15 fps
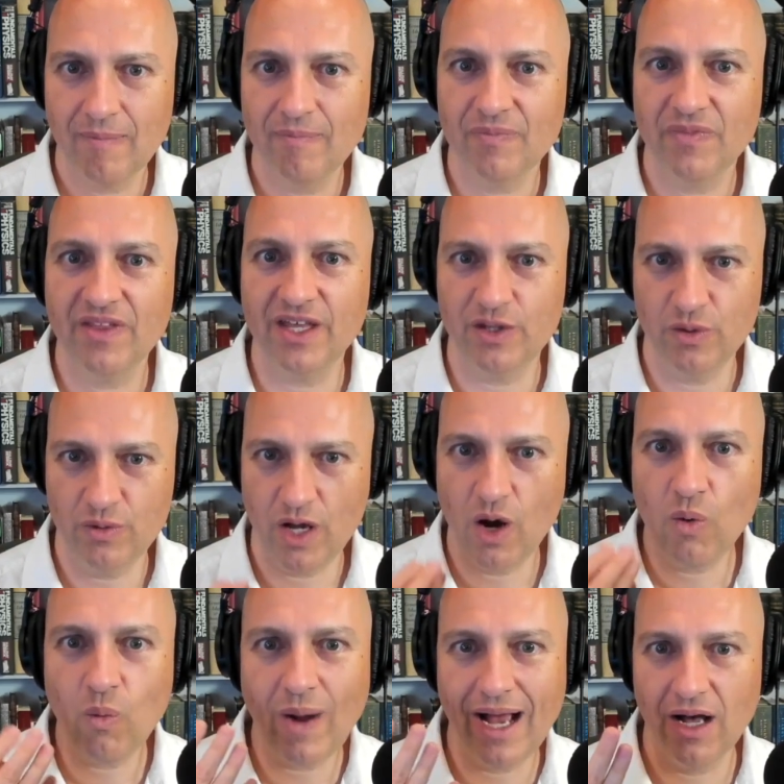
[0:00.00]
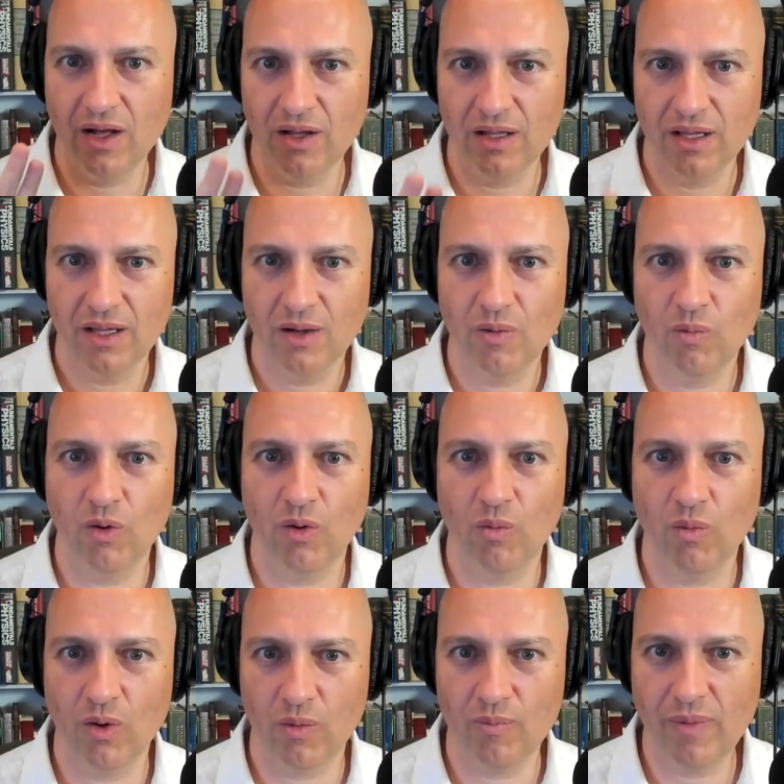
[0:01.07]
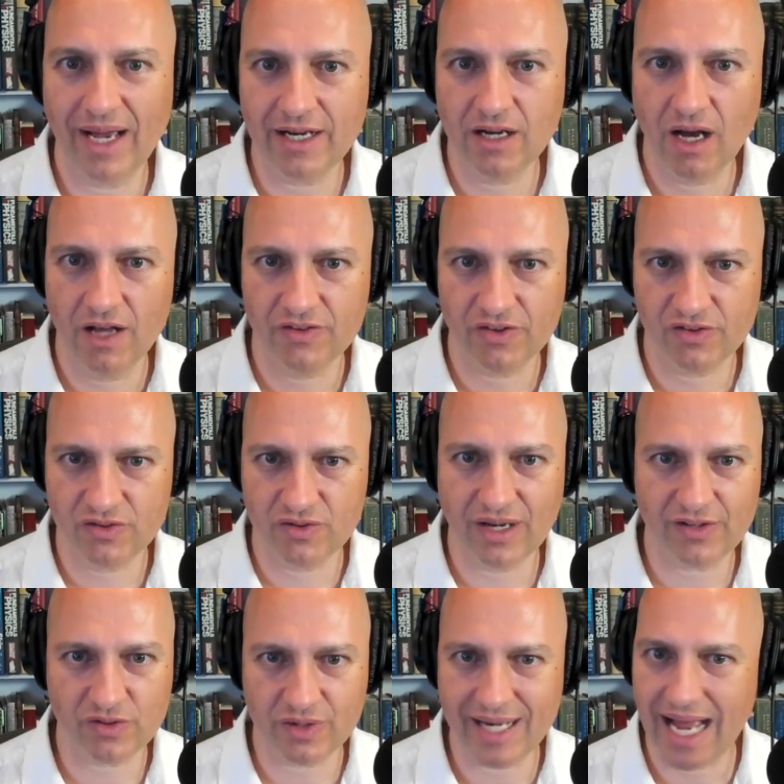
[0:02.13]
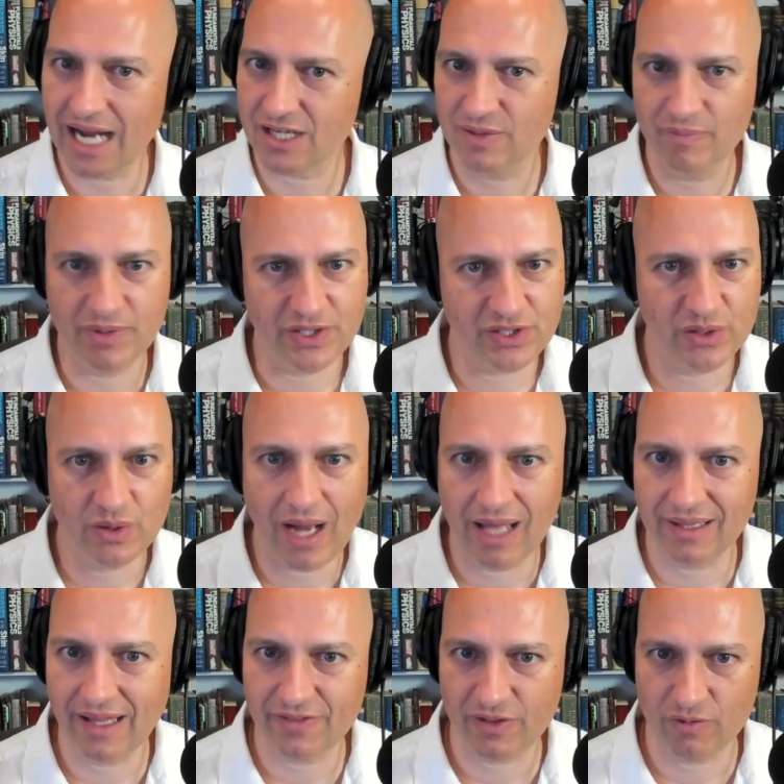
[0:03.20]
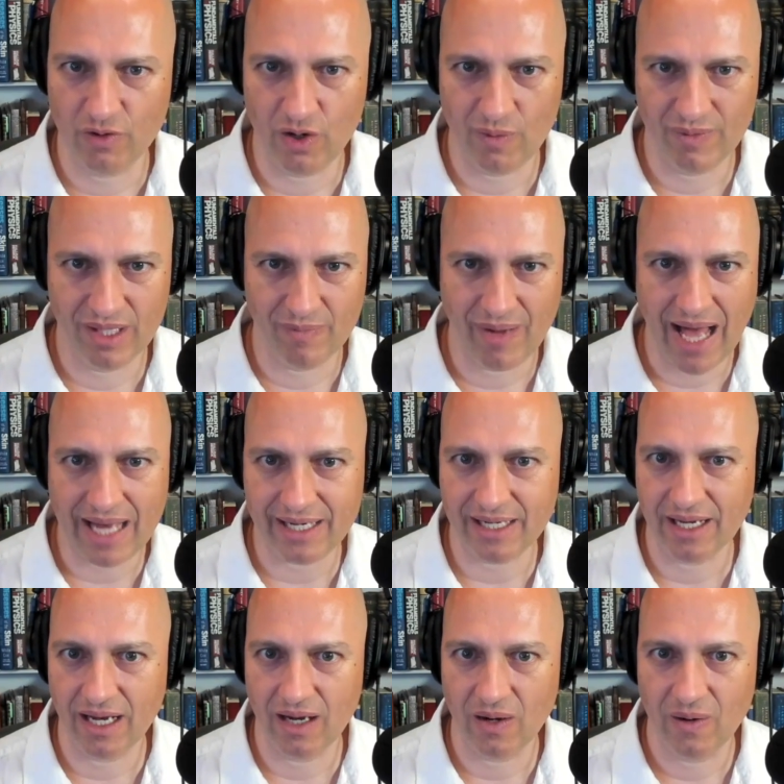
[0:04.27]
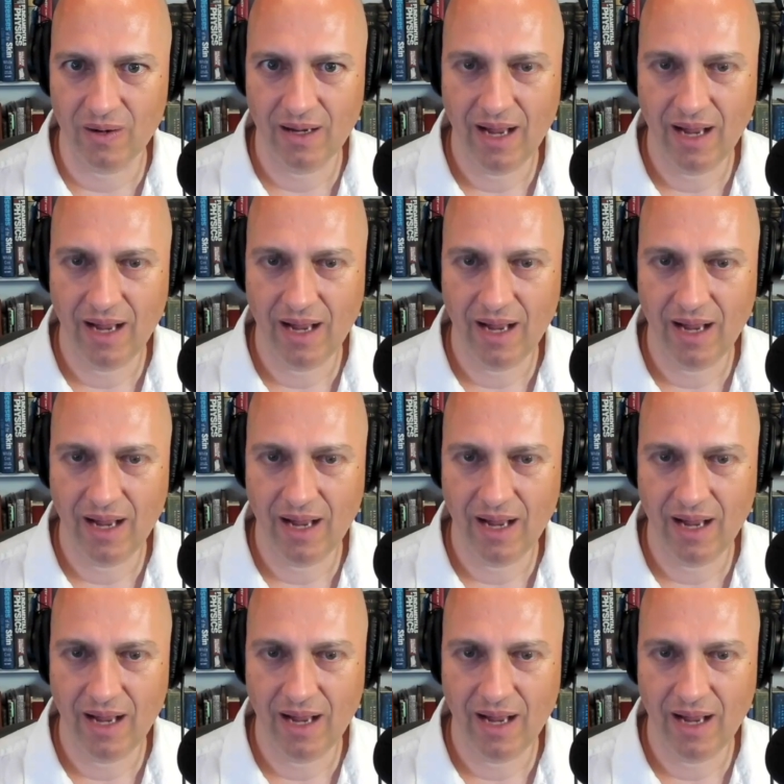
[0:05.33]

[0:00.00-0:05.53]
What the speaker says: that you know well what might cause a stress reaction, but do not let the room and the body go.